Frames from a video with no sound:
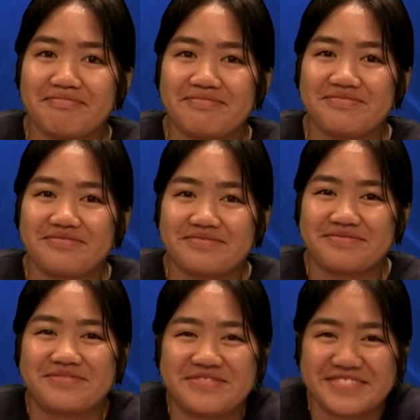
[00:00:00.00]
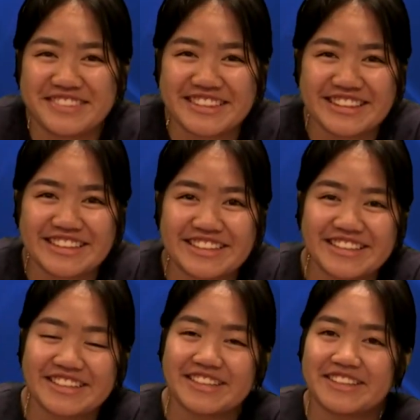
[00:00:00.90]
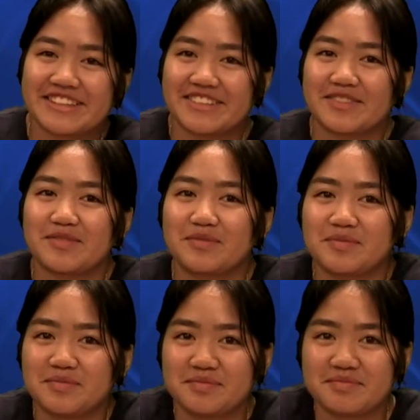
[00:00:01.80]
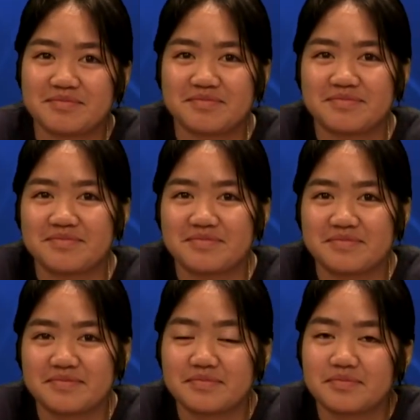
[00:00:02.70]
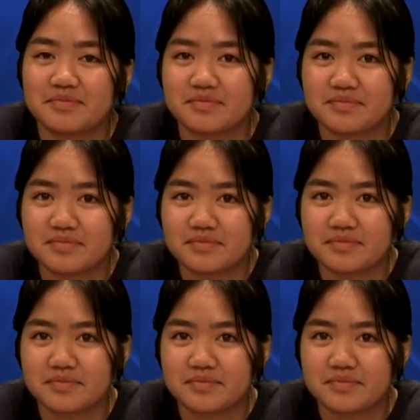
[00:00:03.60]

This person isn't speaking.